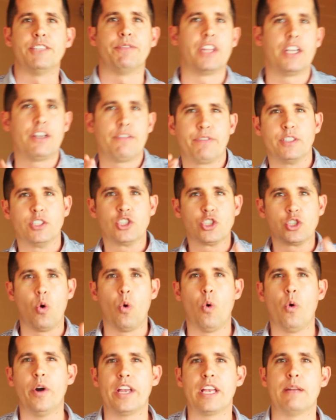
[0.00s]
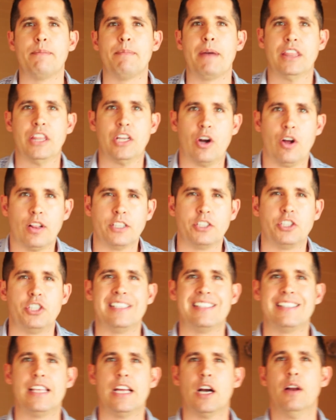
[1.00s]
of the different scoring and
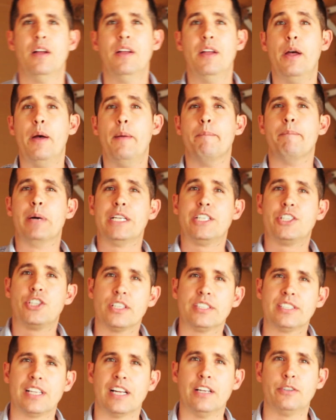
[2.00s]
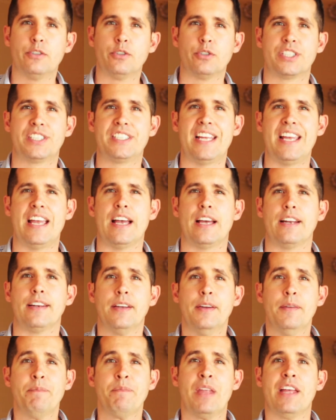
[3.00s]
methodologies there, but just understand
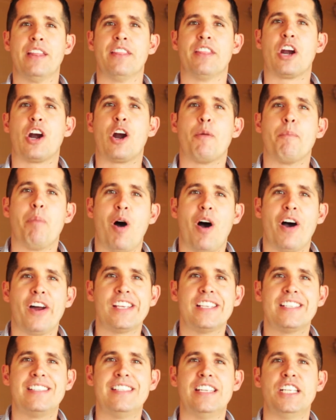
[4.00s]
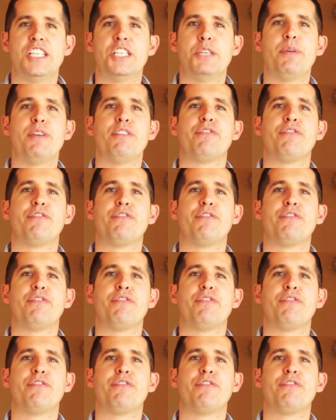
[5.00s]
that our bodies need to be